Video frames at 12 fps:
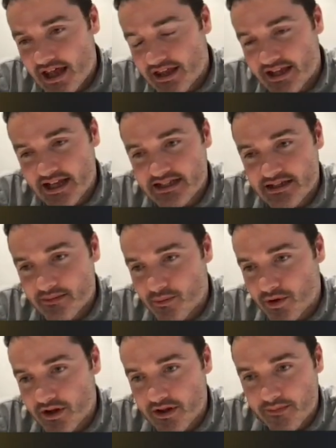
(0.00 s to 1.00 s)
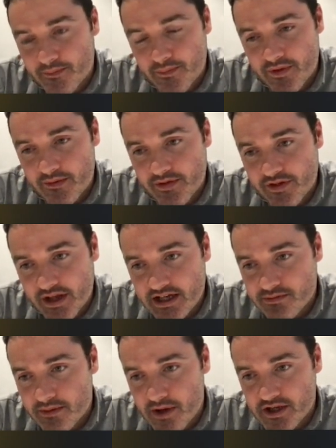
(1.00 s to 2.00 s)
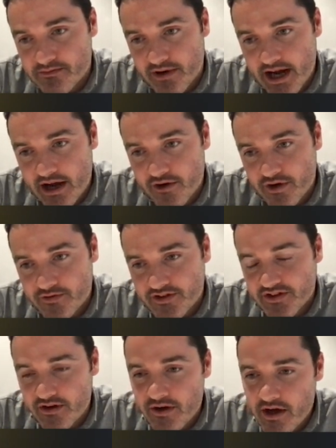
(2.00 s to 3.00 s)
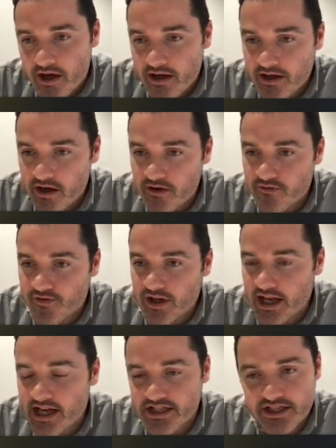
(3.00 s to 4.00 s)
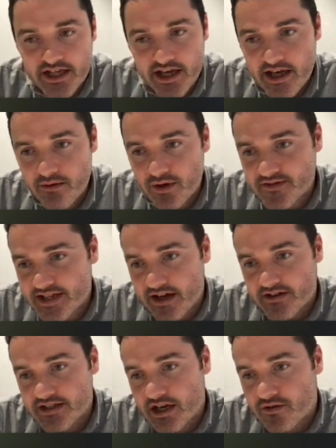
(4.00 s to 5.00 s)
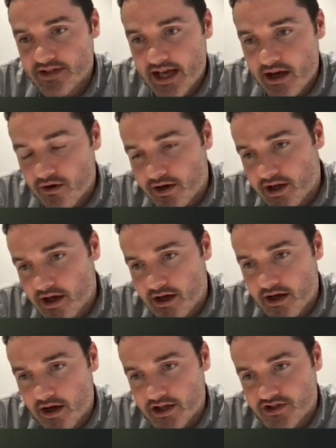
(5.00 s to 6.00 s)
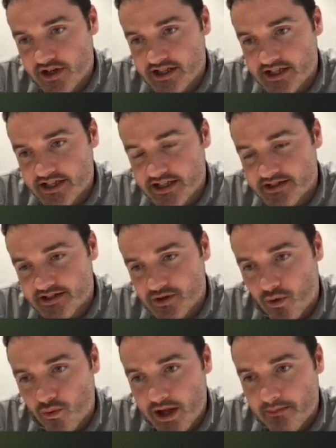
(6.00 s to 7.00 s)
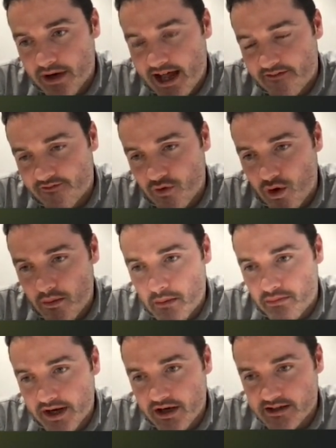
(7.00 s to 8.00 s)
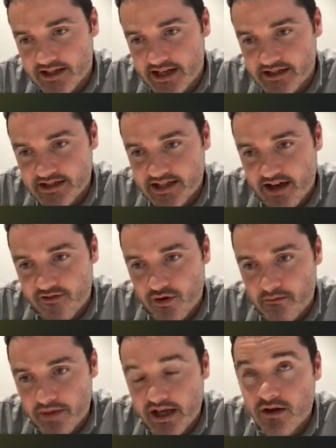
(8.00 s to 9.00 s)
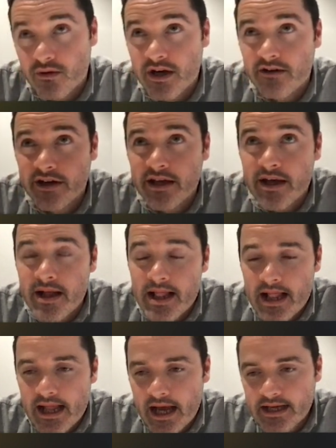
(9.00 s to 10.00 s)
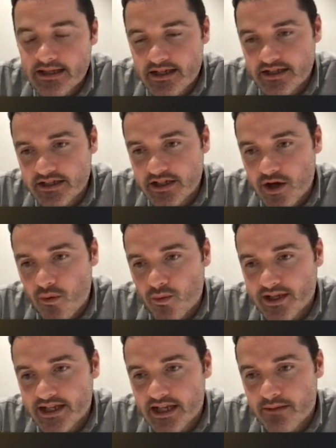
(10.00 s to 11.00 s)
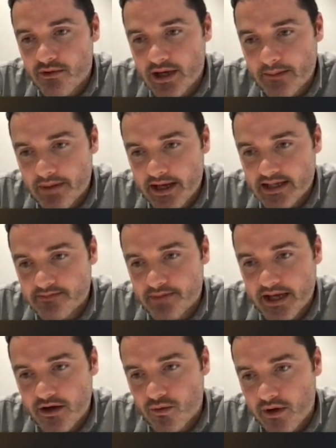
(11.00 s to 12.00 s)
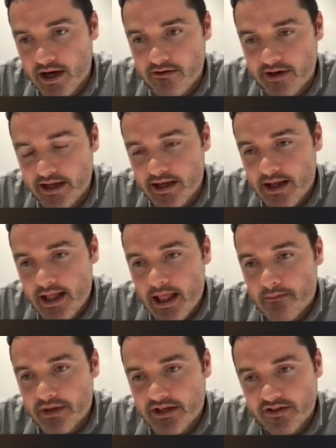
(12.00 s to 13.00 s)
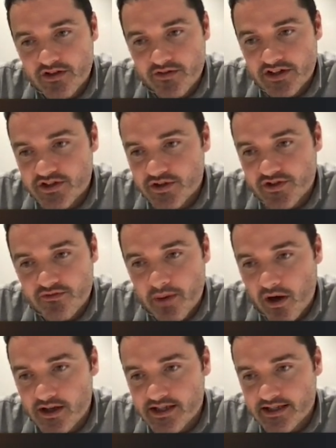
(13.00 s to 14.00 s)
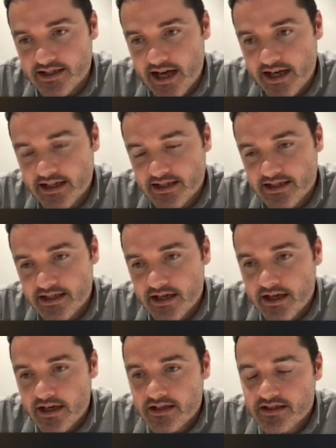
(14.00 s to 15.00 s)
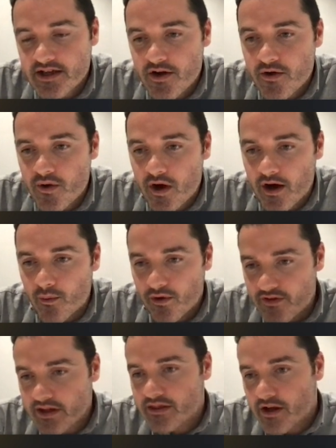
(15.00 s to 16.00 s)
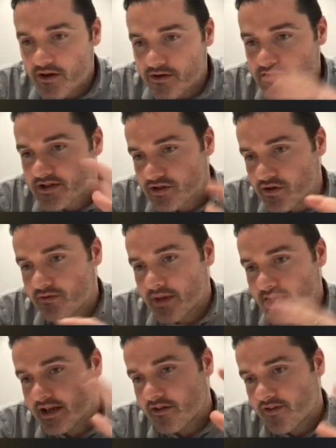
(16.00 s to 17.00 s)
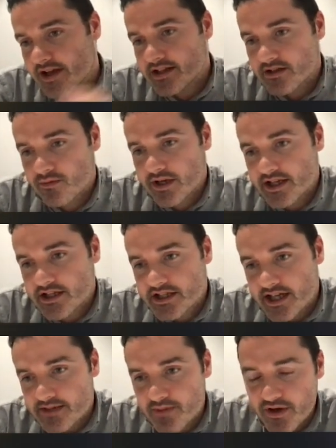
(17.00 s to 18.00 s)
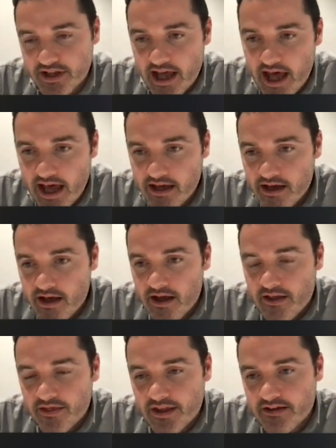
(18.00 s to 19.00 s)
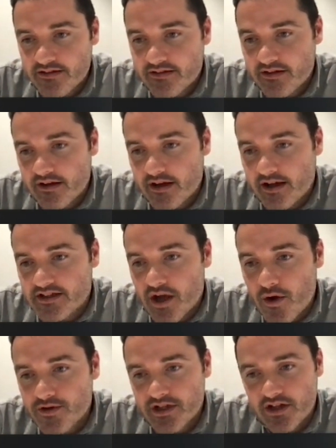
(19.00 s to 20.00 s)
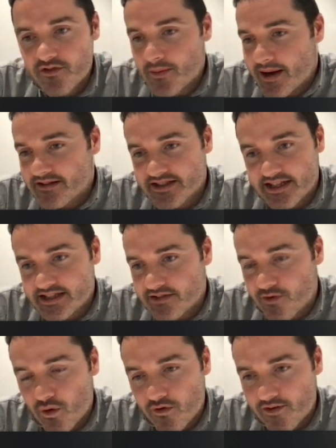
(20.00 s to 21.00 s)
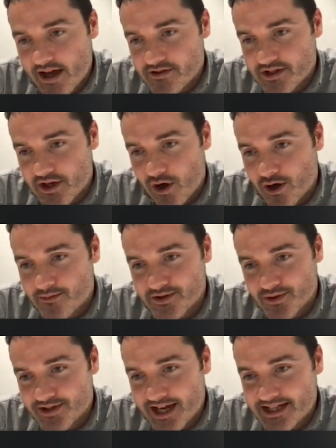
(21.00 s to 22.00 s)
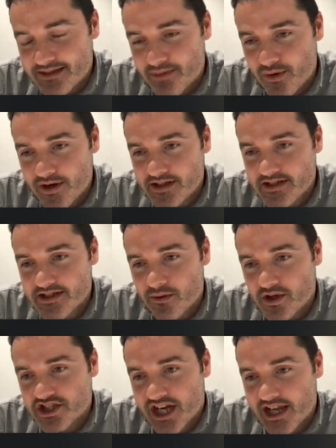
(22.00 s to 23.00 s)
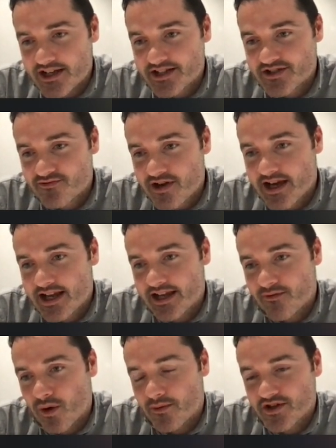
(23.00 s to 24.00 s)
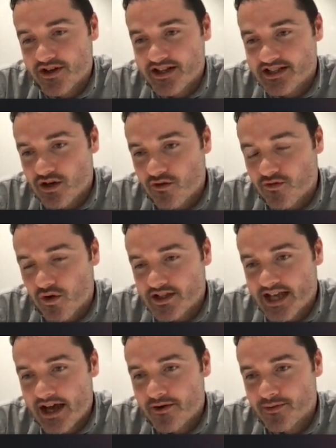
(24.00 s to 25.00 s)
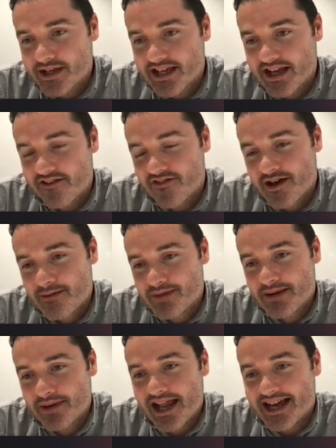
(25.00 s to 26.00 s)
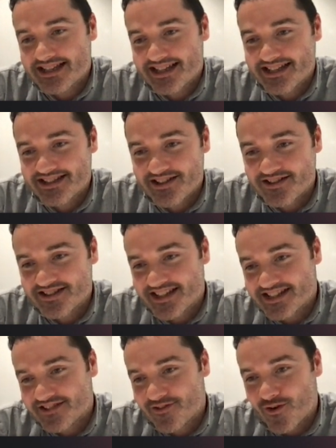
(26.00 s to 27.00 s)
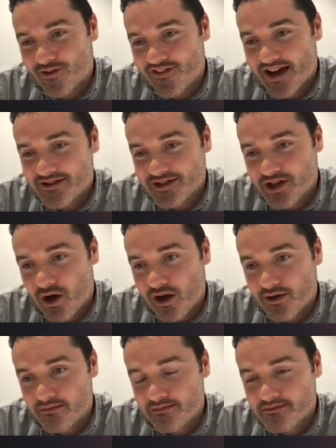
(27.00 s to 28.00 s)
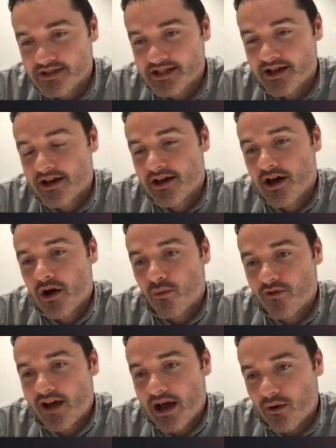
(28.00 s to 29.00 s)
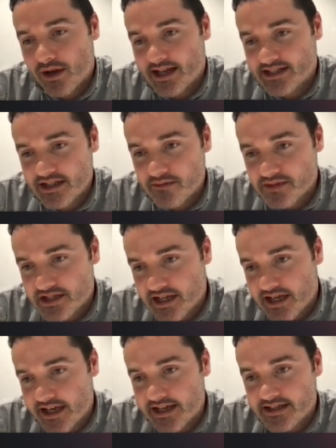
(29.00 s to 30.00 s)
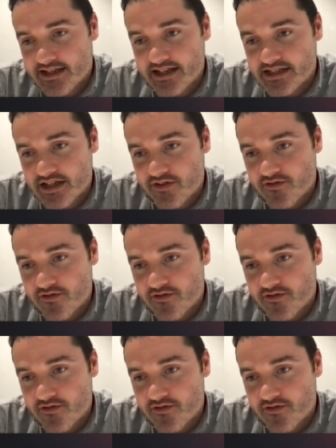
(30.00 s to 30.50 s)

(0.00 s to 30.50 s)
I think that's the, one of the, the things we're most proud of. So, you know, for the last year, we've set ourselves out on a, a strategy to sort of re-platform and bring our data together in BigQuery. And you know, we deliberately picked BigQuery because of its use of policy tags. So within those two million events we ingest per day, there's a total of around 64,000 columns or data points. So our challenge really, what we're trying to solve for is how do we give people access to those 64,000 columns without letting them see sensitive